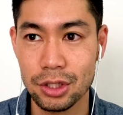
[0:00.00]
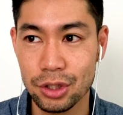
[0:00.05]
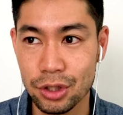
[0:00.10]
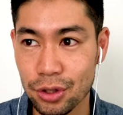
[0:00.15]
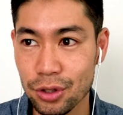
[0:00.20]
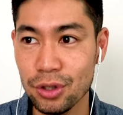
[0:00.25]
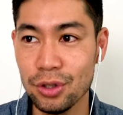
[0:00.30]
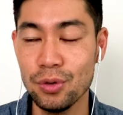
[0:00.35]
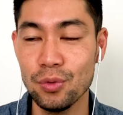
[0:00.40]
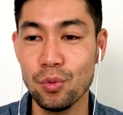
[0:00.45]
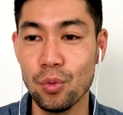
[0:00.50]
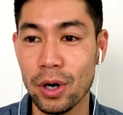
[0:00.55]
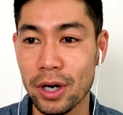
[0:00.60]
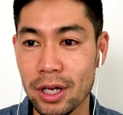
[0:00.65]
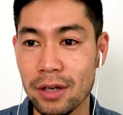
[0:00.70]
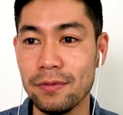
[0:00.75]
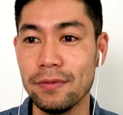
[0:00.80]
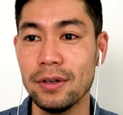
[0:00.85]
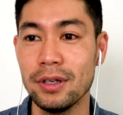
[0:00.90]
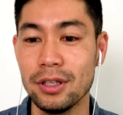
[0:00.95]
do
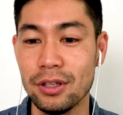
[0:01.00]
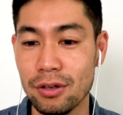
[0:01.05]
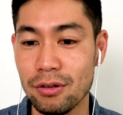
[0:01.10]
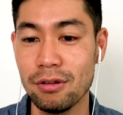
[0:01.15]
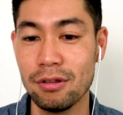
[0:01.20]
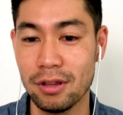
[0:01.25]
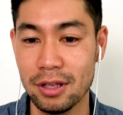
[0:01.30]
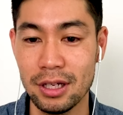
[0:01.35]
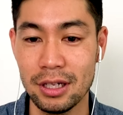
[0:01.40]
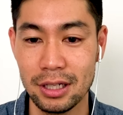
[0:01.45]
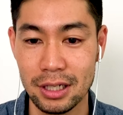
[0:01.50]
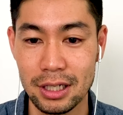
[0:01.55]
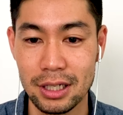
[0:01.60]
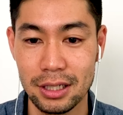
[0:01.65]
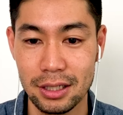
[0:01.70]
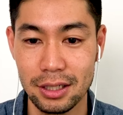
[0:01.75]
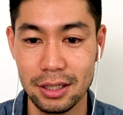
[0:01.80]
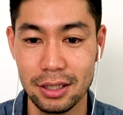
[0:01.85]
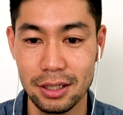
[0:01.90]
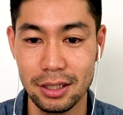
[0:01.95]
whatever you
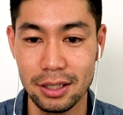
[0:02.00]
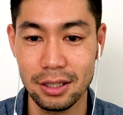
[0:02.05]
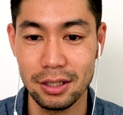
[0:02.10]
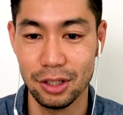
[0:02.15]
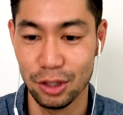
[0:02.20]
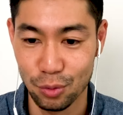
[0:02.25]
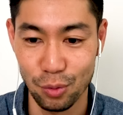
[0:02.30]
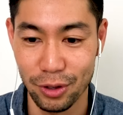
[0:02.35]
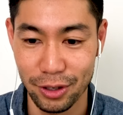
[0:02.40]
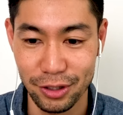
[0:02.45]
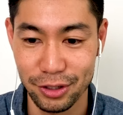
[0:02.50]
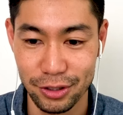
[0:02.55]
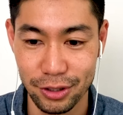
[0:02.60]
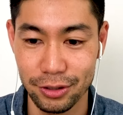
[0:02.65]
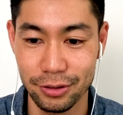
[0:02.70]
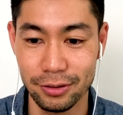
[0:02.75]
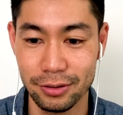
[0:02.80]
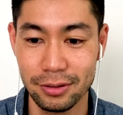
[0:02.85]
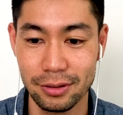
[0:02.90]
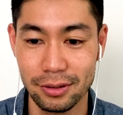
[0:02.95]
think you want to
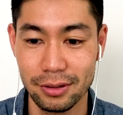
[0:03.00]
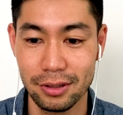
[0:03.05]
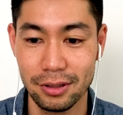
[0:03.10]
do.